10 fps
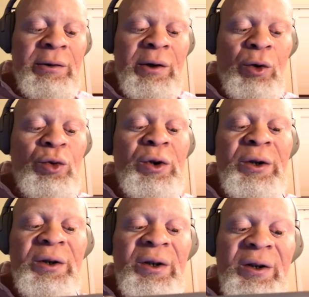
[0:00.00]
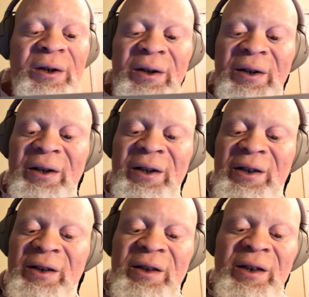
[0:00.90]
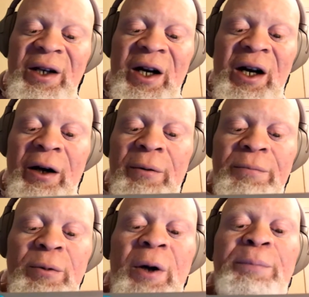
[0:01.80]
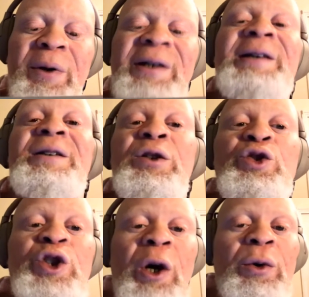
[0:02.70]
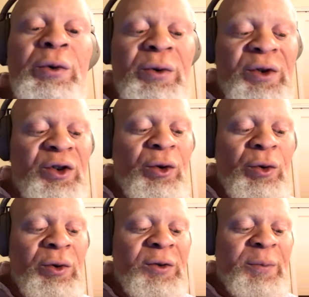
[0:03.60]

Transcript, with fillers: Logan. Uh, we have Belinda Jones, who is